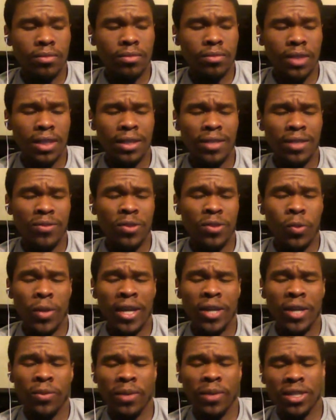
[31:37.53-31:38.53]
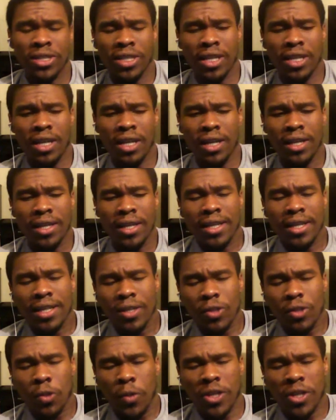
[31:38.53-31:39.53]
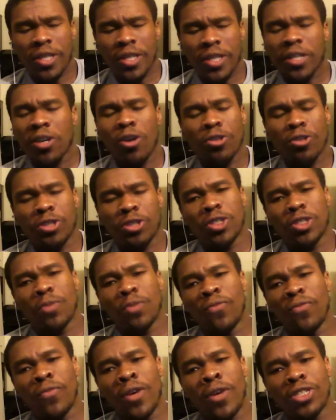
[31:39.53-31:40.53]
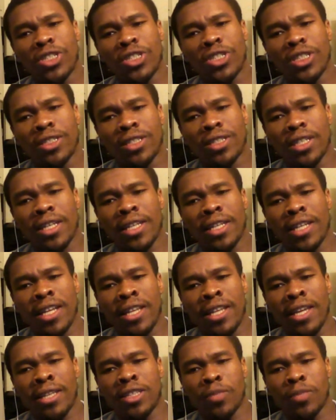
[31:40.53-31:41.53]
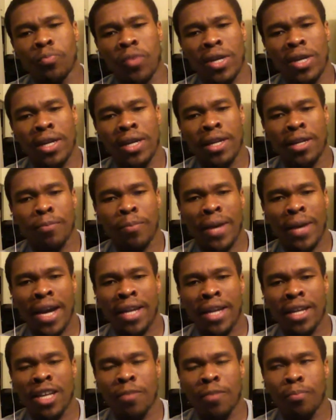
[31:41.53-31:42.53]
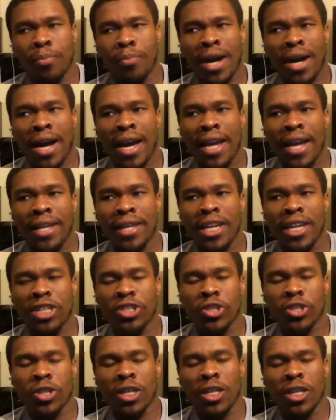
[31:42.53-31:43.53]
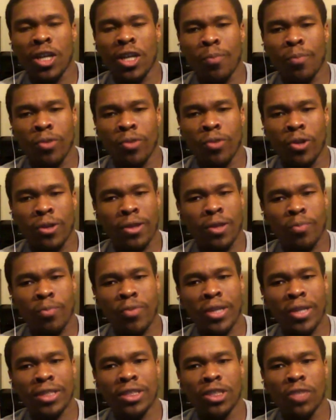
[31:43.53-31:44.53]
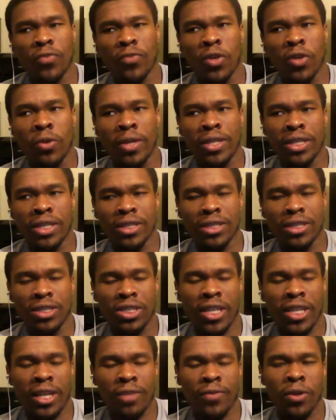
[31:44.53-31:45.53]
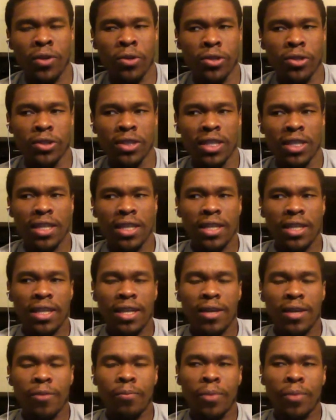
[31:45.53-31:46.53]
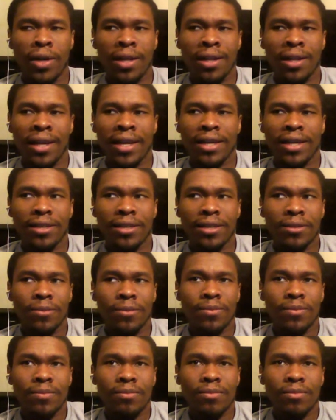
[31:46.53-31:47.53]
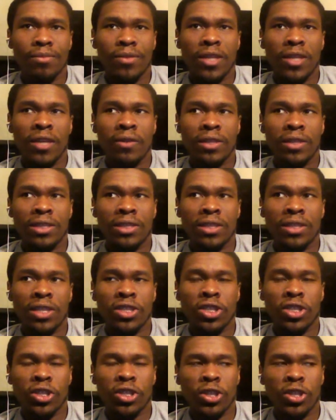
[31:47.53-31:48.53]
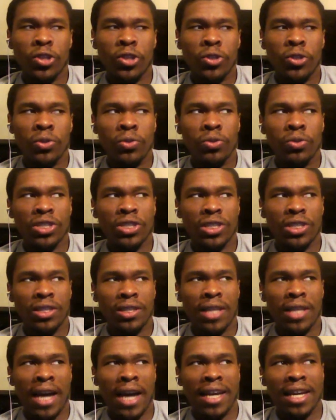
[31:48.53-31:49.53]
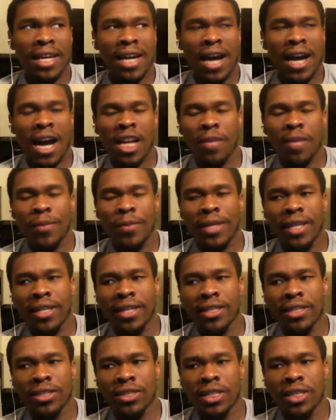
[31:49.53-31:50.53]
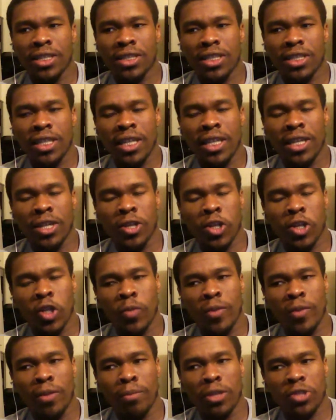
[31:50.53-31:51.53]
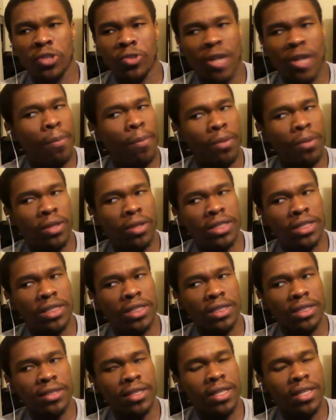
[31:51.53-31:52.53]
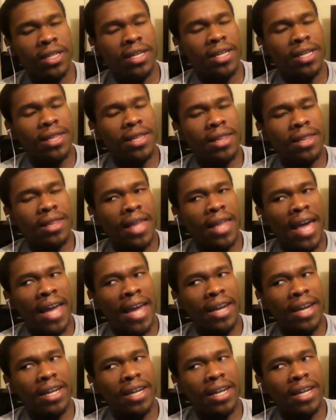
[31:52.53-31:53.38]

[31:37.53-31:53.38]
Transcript: the winner-take-all system functions. Like it by nature suppresses the vote and disenchants voters. But like, there is such a huge dichotomy that exists in urban metropolises that